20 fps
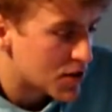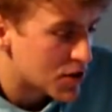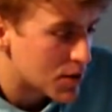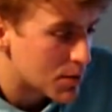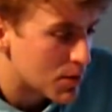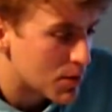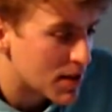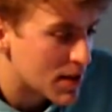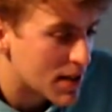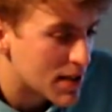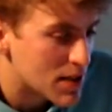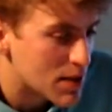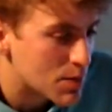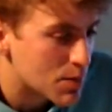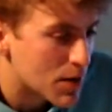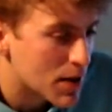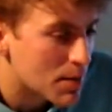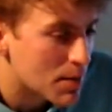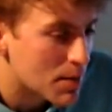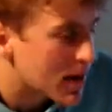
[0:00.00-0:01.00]
potentially bring
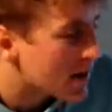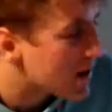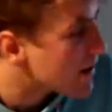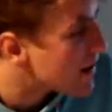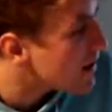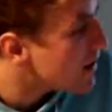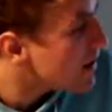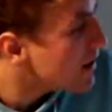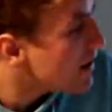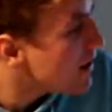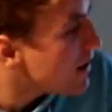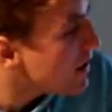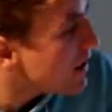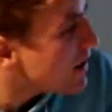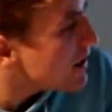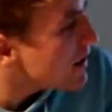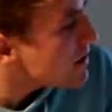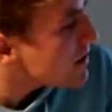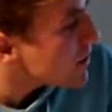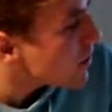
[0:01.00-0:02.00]
spread back.
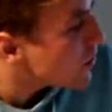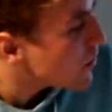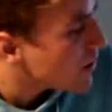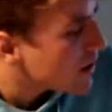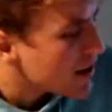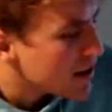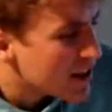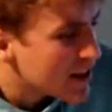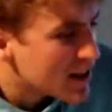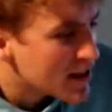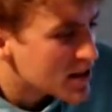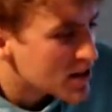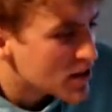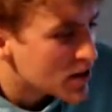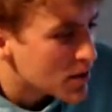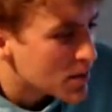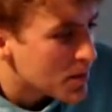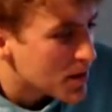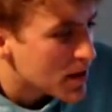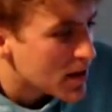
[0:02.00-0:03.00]
So I think
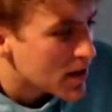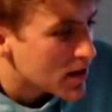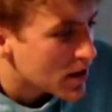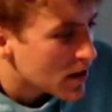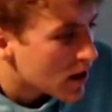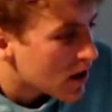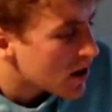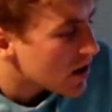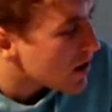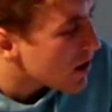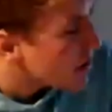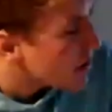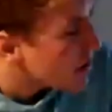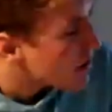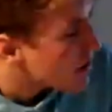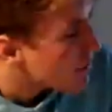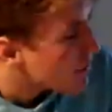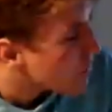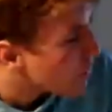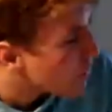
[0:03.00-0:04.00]
it's going to be a lot
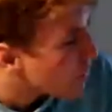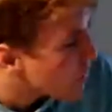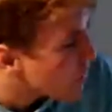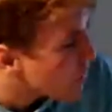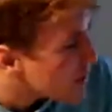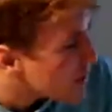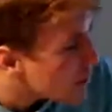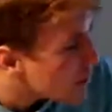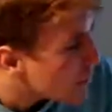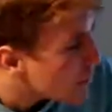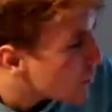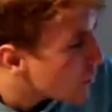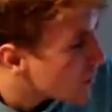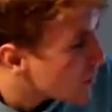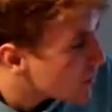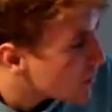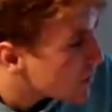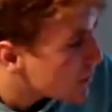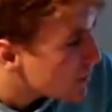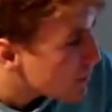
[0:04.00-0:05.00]
longer than 4 weeks
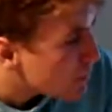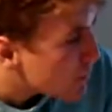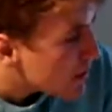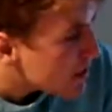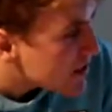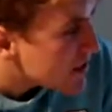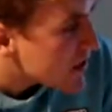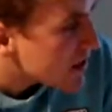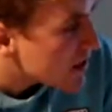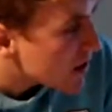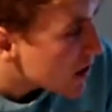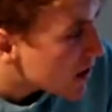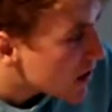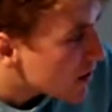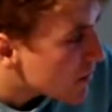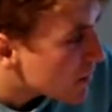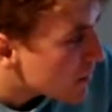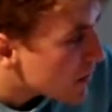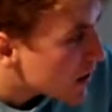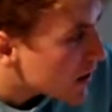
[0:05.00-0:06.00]
before we see a
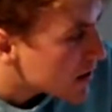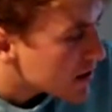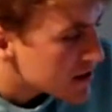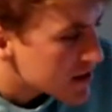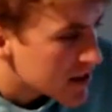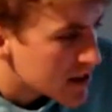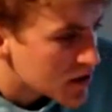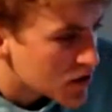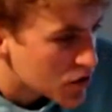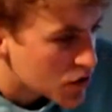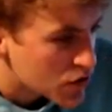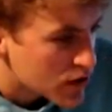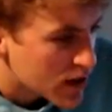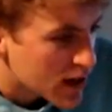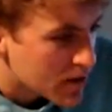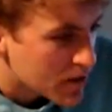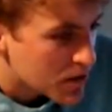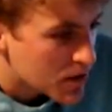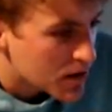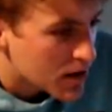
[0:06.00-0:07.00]
lot of non-essential
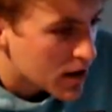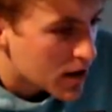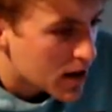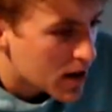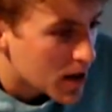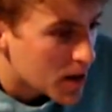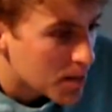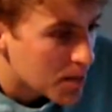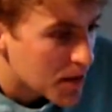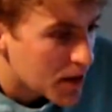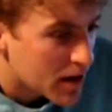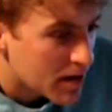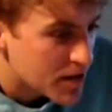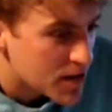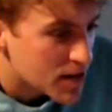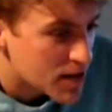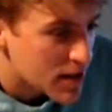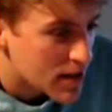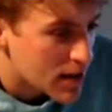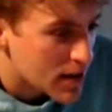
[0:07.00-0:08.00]
travel.
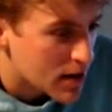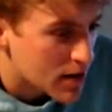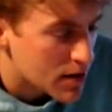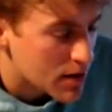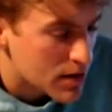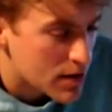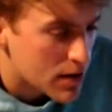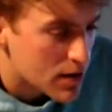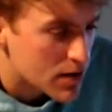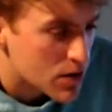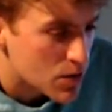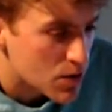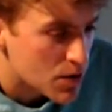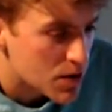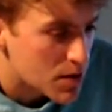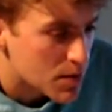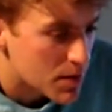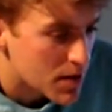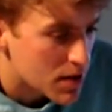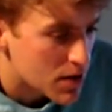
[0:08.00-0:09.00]
Obviously, our
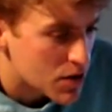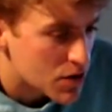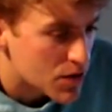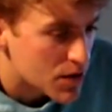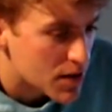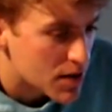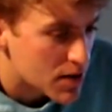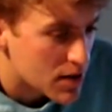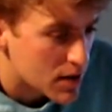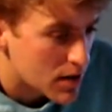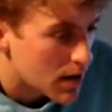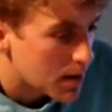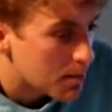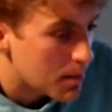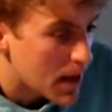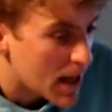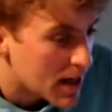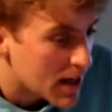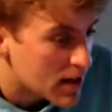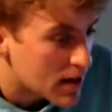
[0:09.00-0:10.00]
tourism industries and
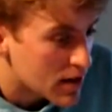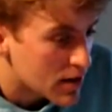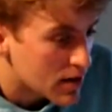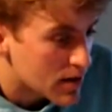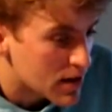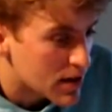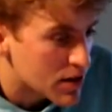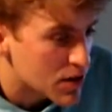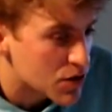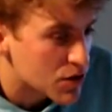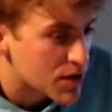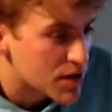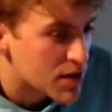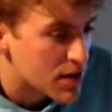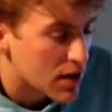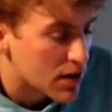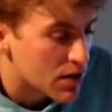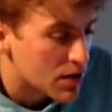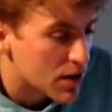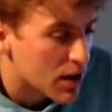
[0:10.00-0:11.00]
many other industries
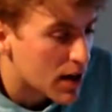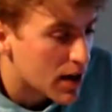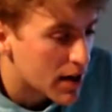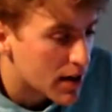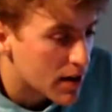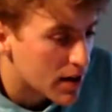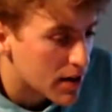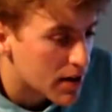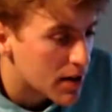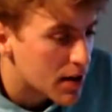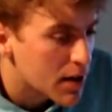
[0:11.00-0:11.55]
that rely on